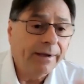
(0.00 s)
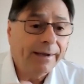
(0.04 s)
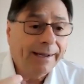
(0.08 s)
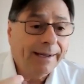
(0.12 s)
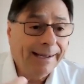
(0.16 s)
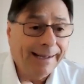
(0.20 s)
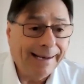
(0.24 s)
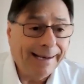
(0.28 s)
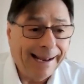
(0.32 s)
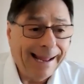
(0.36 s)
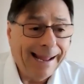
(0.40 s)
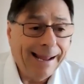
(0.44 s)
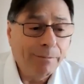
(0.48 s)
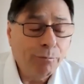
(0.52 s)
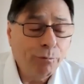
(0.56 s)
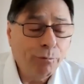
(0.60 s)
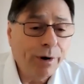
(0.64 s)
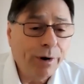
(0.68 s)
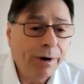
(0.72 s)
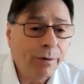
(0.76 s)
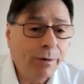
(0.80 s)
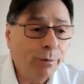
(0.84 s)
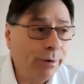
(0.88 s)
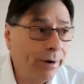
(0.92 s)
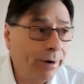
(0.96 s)
At
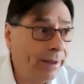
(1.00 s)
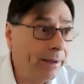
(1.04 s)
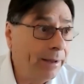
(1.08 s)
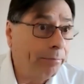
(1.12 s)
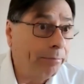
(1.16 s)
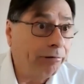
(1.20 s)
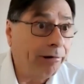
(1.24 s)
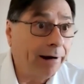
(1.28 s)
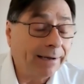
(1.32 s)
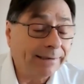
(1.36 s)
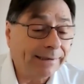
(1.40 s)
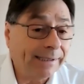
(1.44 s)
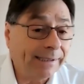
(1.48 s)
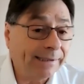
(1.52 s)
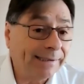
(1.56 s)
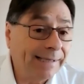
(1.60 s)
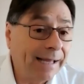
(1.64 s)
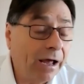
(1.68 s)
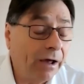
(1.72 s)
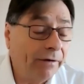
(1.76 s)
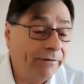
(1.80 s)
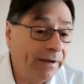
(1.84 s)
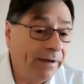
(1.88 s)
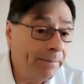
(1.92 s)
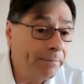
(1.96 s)
Amware, we're in the process
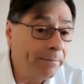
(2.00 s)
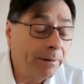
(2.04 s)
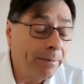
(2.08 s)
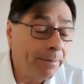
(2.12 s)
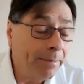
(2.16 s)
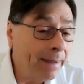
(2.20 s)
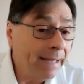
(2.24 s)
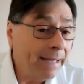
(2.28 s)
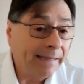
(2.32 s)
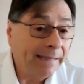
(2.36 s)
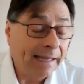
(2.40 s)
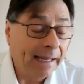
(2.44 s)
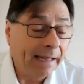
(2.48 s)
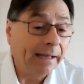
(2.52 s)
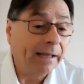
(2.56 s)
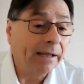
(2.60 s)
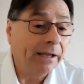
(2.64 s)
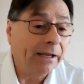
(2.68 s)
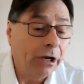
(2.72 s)
now of implementing,